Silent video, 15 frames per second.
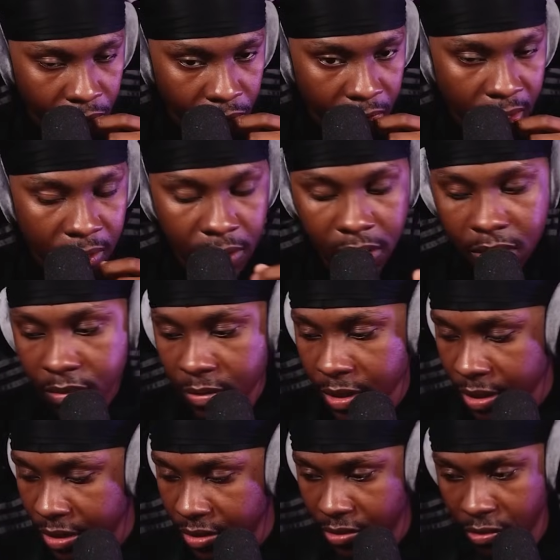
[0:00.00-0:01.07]
Oh my
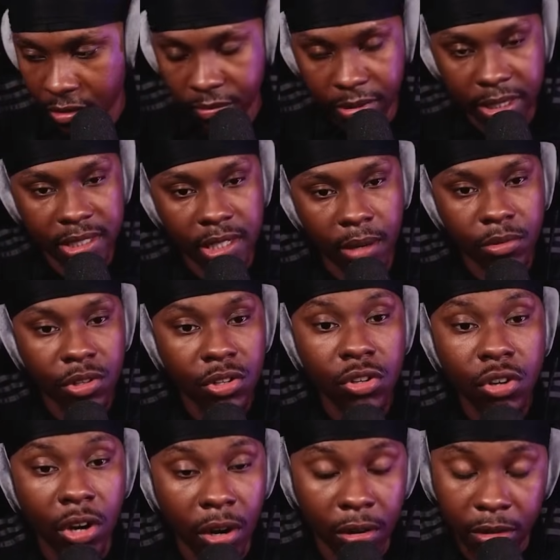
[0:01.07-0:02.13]
God! Please tell me you don't.
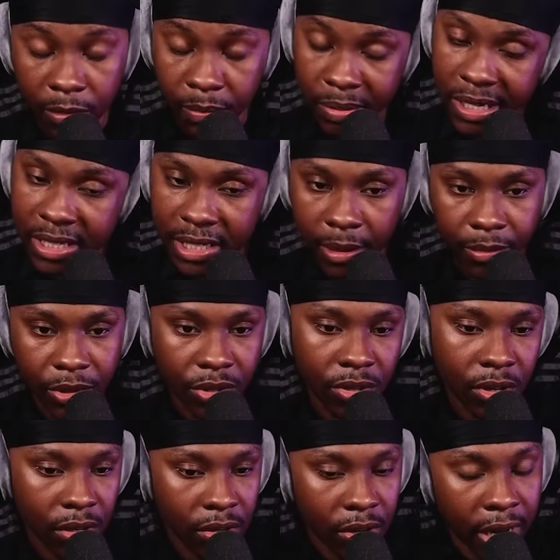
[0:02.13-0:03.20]
Oh, please tell me you
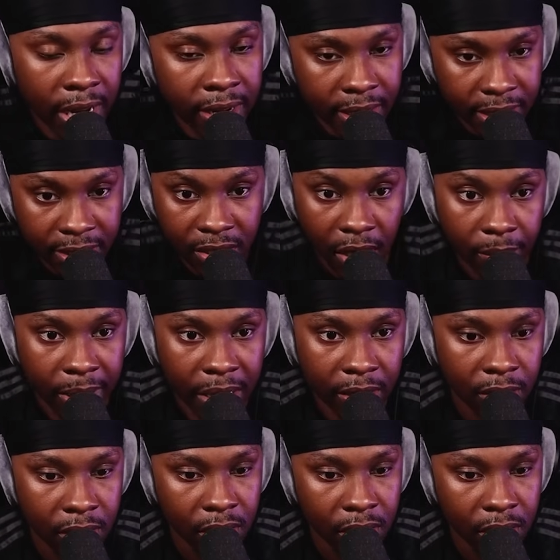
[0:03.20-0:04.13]
don't got out of this somehow.